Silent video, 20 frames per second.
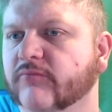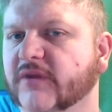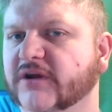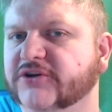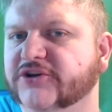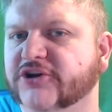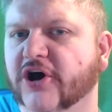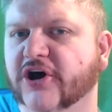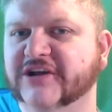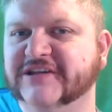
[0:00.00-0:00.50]

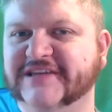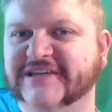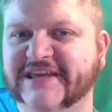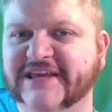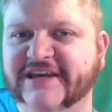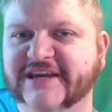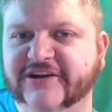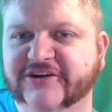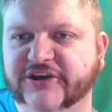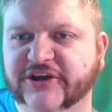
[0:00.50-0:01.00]
Not as
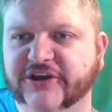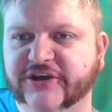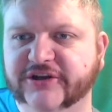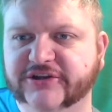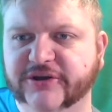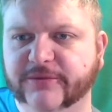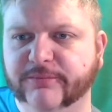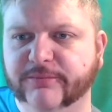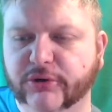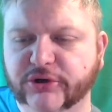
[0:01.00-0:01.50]
eager
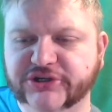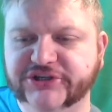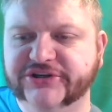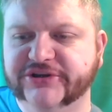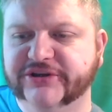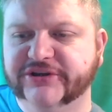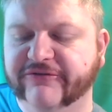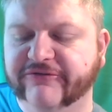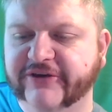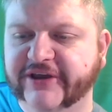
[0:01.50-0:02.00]
to punch you
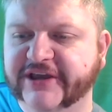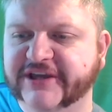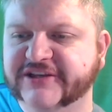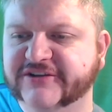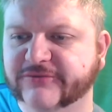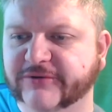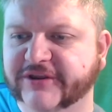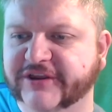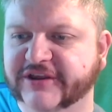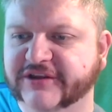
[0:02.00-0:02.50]
in the
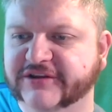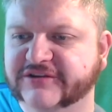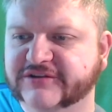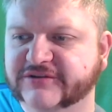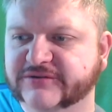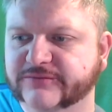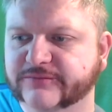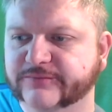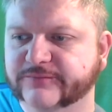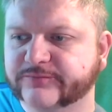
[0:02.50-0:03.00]
face with
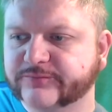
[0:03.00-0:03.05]
its